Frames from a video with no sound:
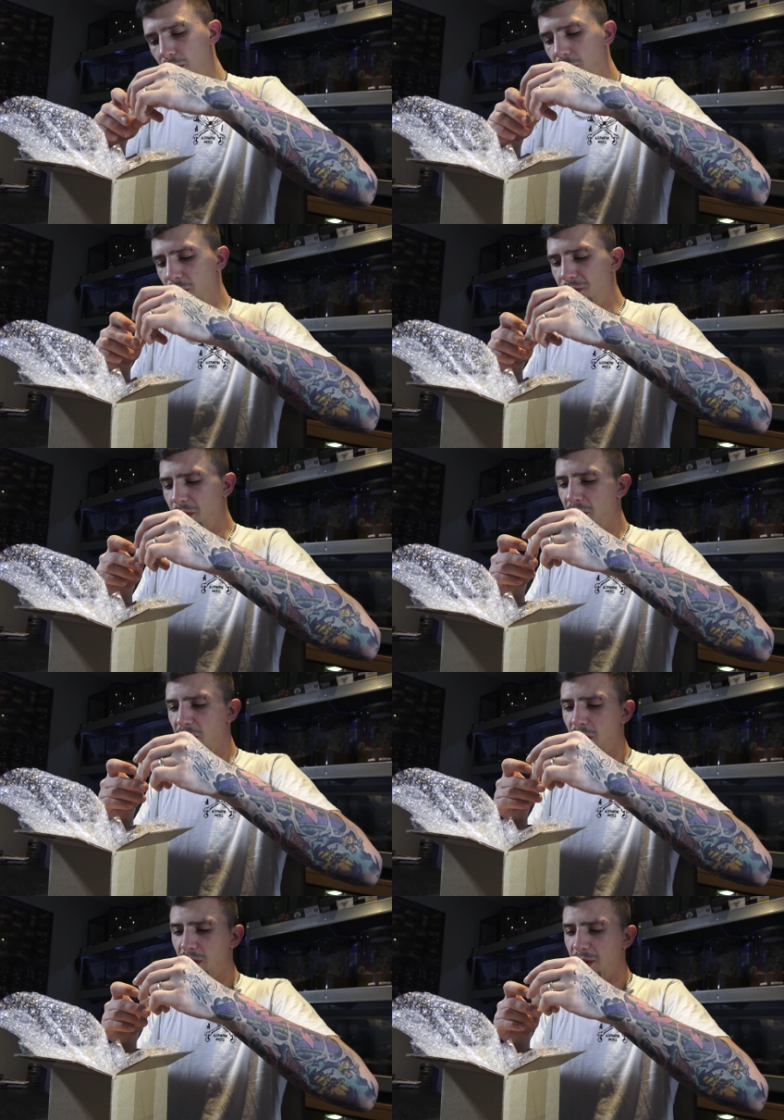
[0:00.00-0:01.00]
Judging from the
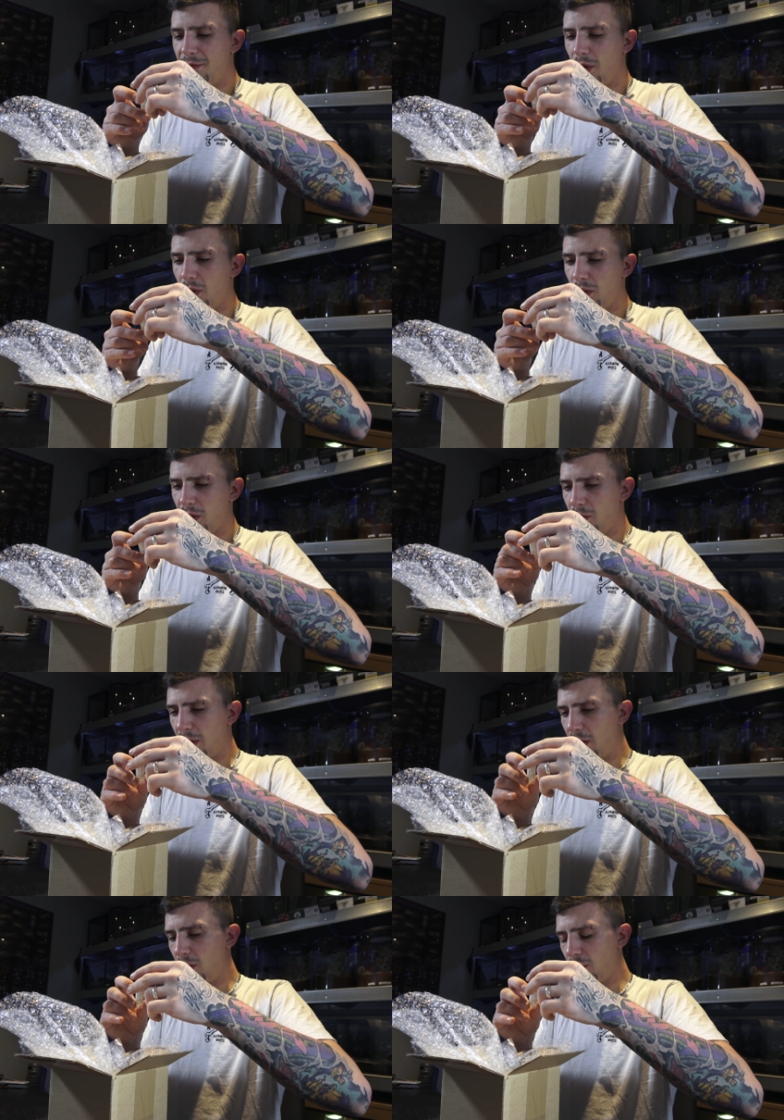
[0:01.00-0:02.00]
size of the vials as
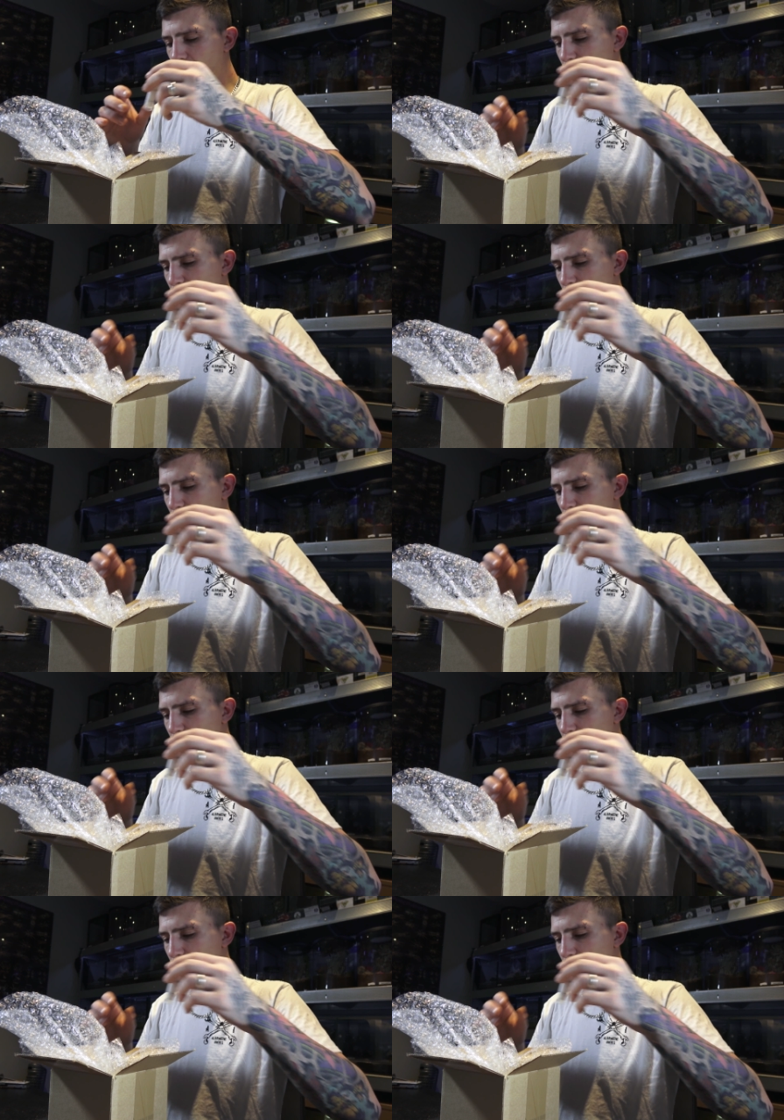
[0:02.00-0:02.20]
well, they look